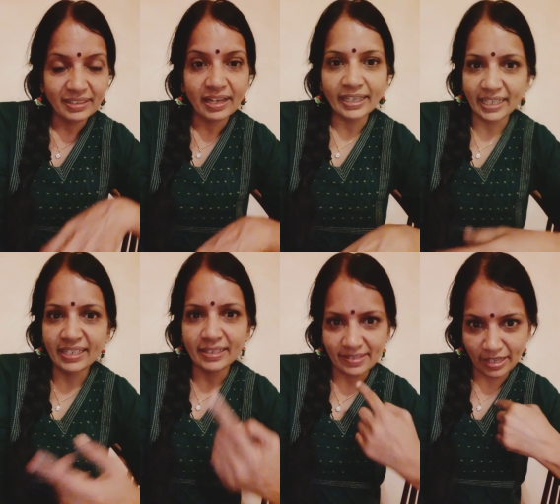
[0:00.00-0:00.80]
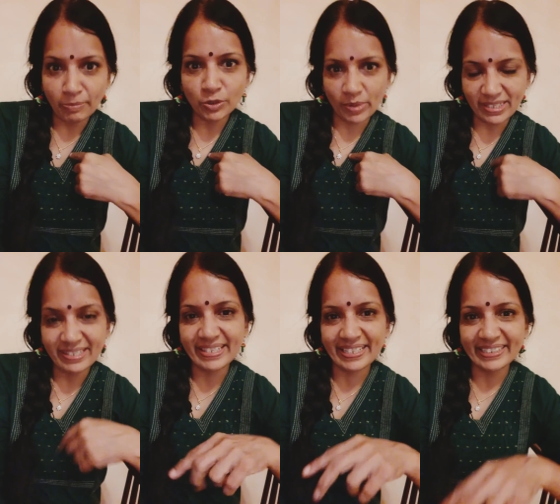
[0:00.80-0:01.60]
Again, it's come to
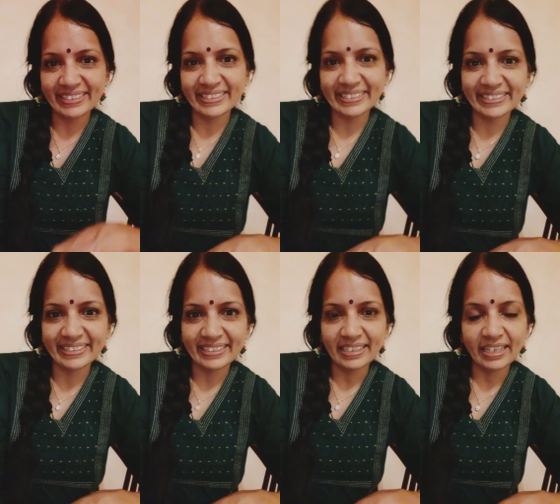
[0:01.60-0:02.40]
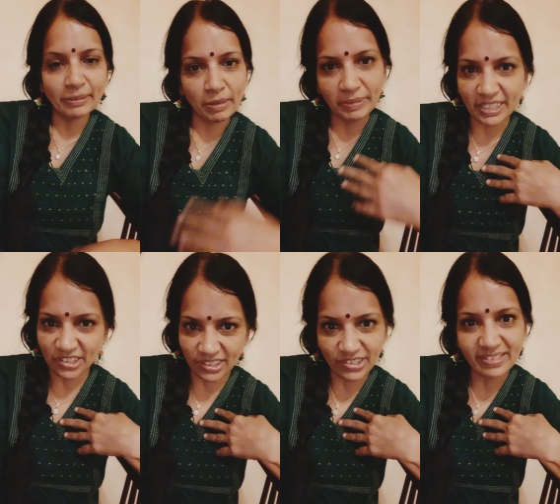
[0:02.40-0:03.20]
us, maybe the
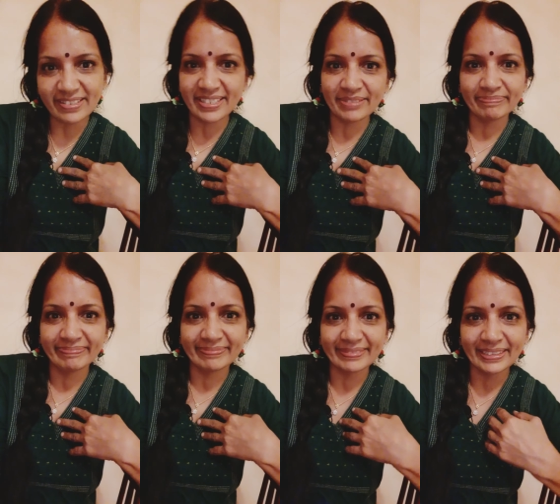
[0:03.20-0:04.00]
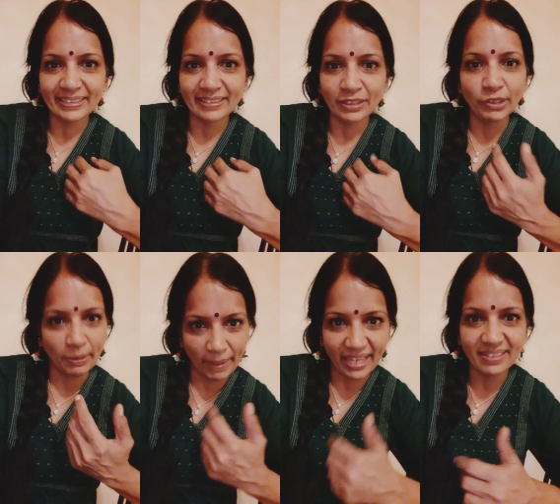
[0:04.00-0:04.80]
teachers,
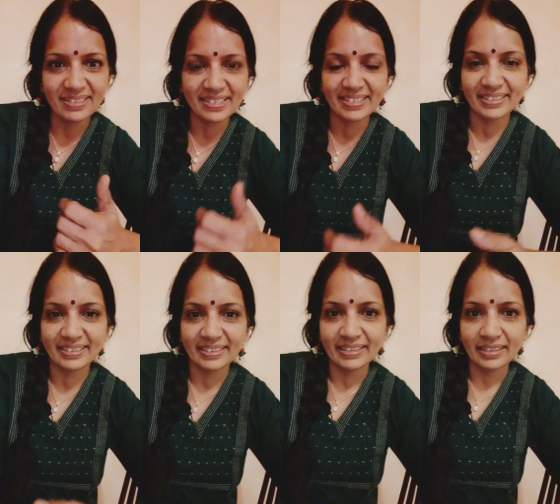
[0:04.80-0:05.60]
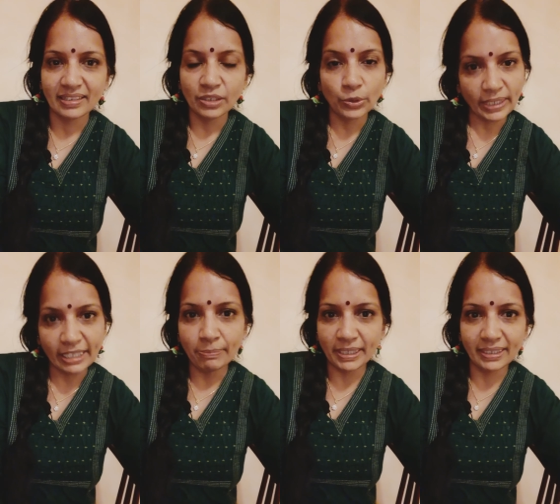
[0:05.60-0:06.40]
parents,
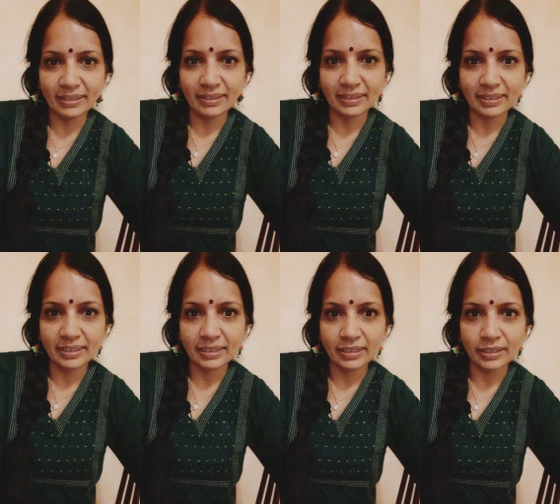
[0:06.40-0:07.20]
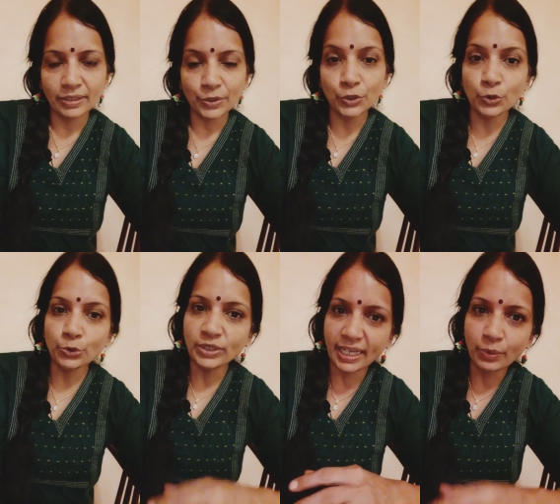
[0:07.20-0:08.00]
anybody. Due
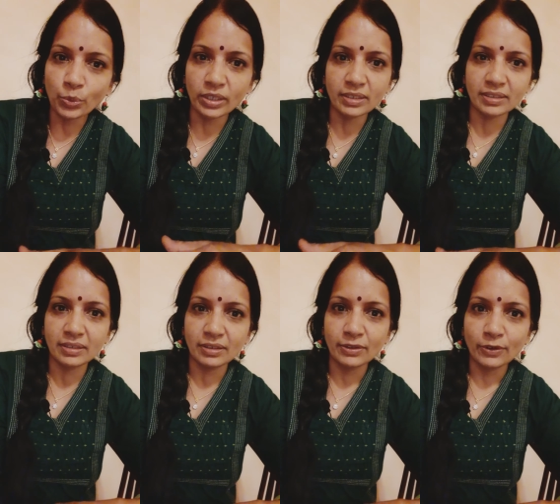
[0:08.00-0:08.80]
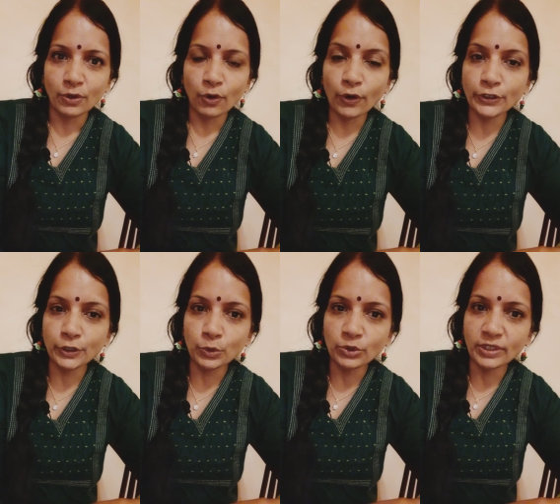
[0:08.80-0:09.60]
to their work or
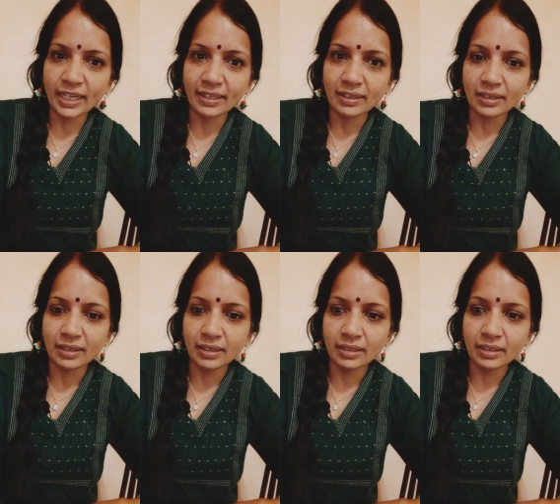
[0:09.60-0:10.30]
due to their,